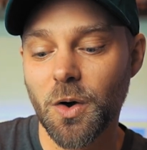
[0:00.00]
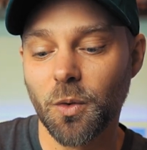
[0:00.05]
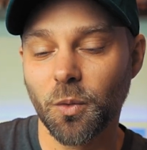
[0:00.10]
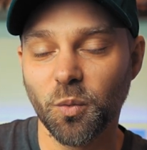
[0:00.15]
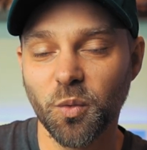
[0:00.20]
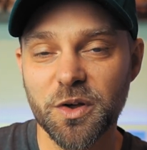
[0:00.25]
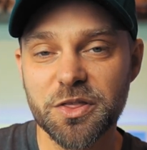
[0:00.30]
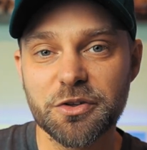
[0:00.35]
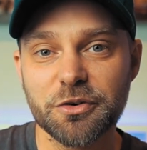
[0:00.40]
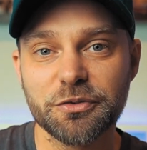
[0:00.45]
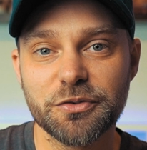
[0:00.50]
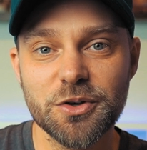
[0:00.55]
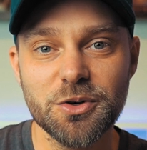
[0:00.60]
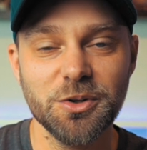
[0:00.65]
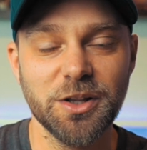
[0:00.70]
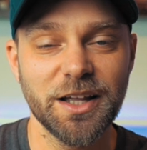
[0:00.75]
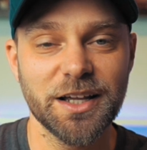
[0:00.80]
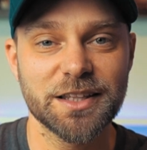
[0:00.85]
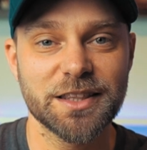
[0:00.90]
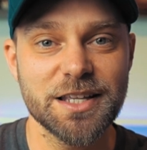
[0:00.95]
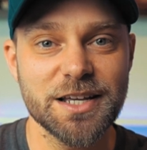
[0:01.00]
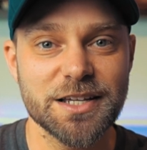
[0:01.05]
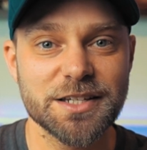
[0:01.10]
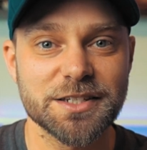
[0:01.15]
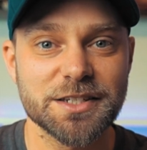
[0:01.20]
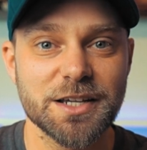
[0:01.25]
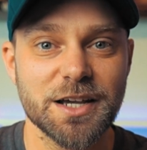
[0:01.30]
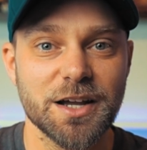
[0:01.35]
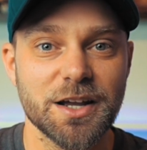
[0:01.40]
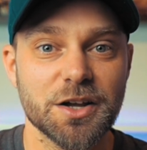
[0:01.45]
with a feud like
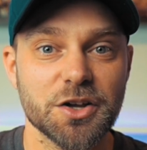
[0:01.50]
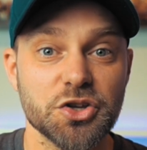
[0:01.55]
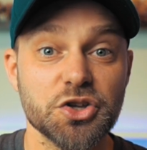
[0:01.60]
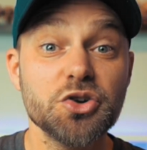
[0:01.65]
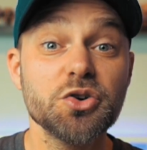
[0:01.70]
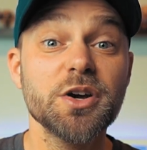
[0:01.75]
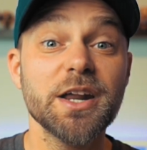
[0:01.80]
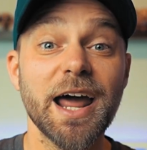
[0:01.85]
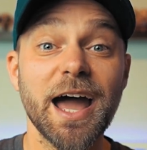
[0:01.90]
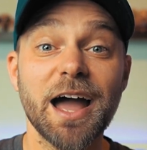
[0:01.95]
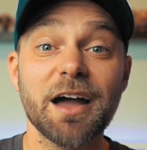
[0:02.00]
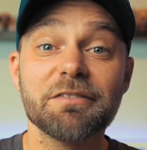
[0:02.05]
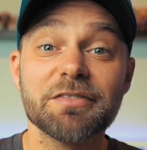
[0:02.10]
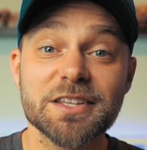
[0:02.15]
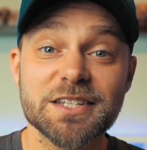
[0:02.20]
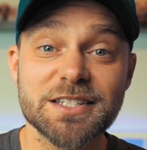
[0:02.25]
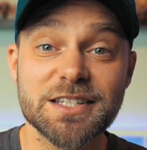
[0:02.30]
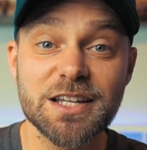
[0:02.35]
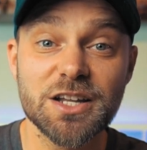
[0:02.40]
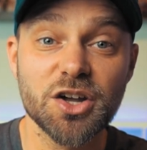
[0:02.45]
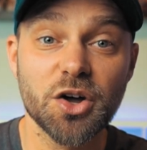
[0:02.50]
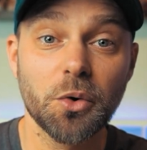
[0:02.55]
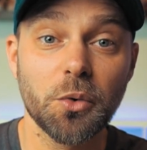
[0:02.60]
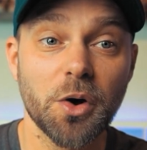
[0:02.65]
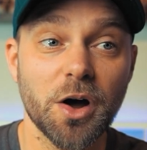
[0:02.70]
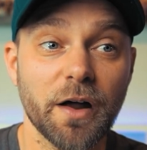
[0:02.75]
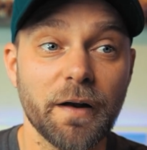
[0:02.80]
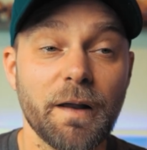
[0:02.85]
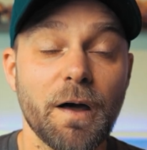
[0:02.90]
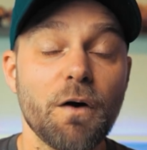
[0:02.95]
this, you could have this thing go
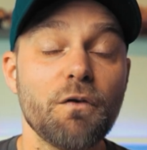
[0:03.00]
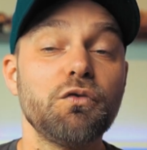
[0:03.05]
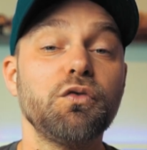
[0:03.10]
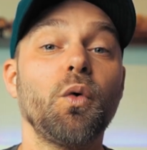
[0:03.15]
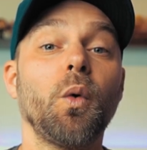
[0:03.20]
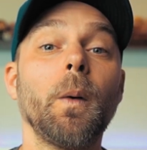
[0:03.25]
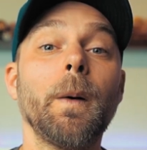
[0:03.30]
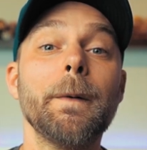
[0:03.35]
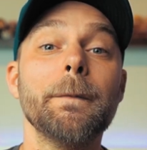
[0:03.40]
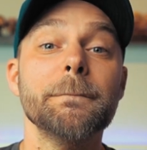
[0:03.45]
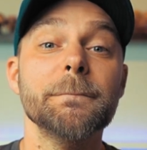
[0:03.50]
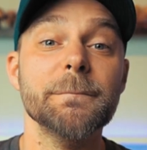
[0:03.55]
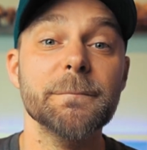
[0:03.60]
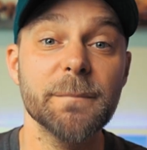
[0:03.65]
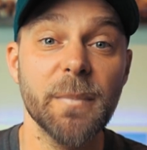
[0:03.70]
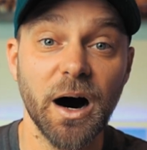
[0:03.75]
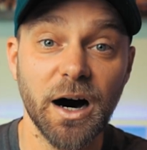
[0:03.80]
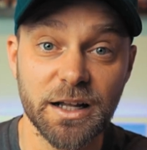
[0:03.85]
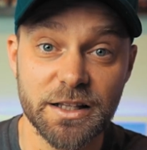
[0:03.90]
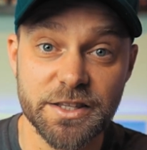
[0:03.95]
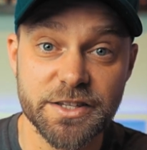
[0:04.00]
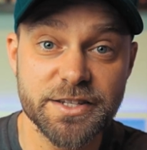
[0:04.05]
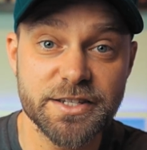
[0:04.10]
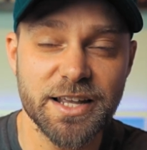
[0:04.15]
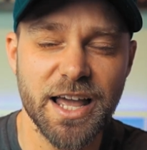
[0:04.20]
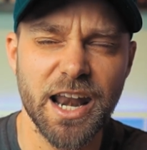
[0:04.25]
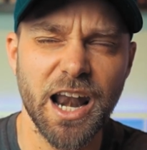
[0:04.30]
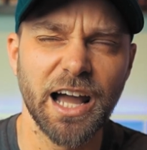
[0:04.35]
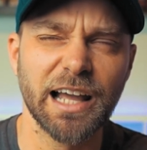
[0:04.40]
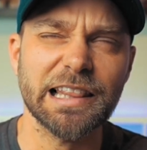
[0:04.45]
on for months.
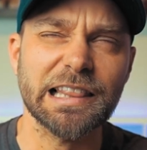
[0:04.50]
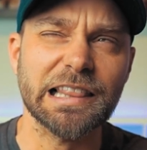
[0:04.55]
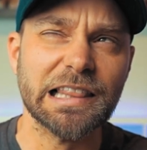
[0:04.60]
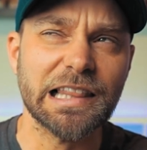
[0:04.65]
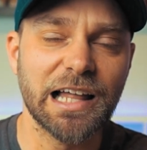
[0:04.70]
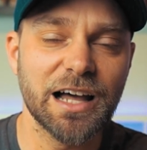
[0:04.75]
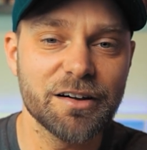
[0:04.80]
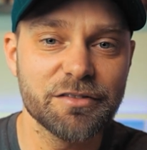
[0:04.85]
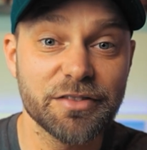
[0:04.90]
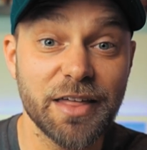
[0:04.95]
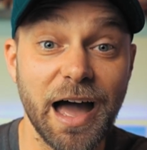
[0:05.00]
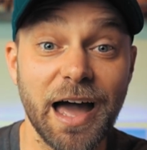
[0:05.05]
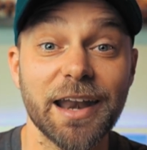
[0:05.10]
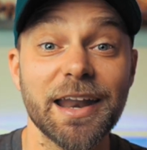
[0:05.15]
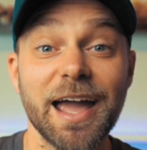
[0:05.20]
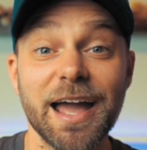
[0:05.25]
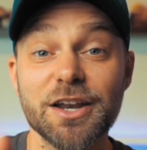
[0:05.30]
And I love that.